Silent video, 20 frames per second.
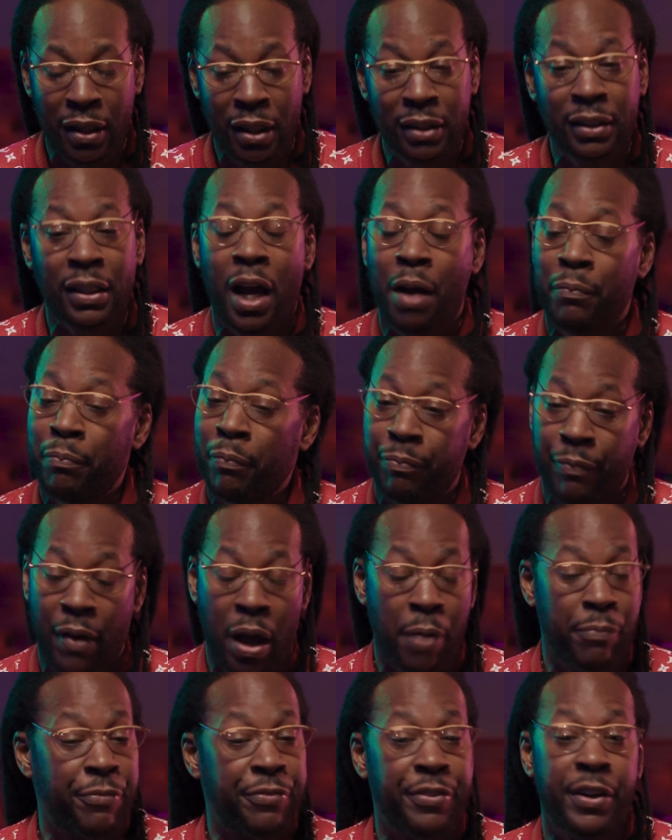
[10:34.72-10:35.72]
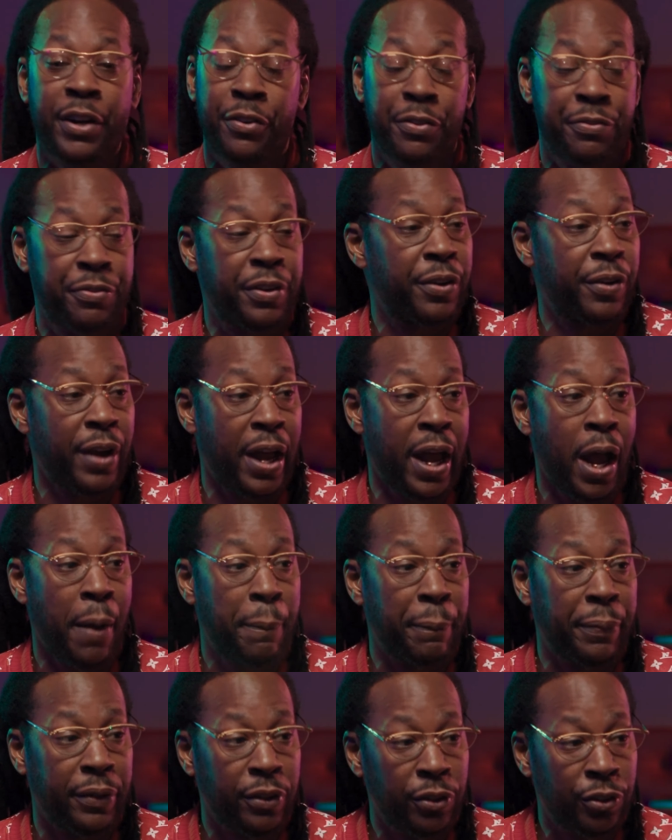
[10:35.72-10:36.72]
cause I'm very, very
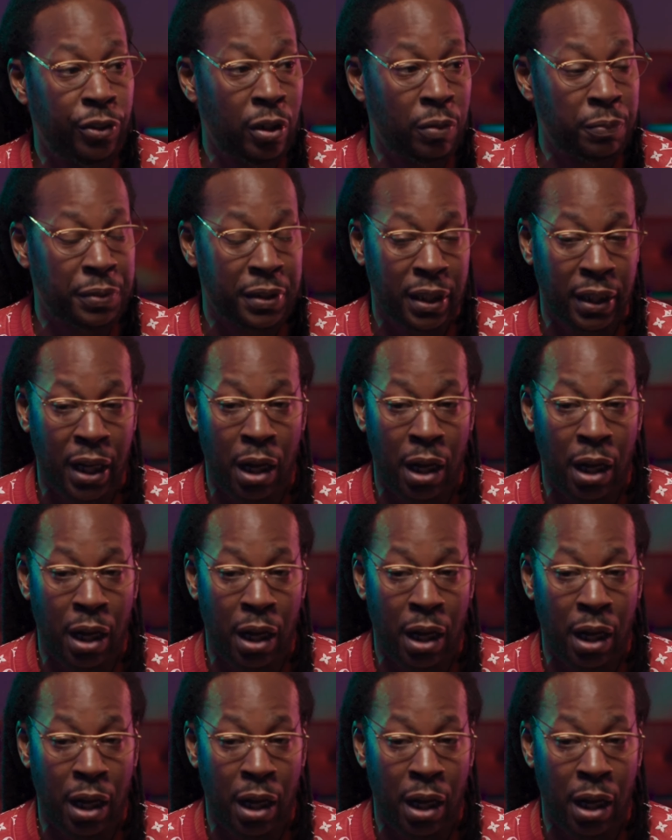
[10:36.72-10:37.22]
happy. You know what I'm saying?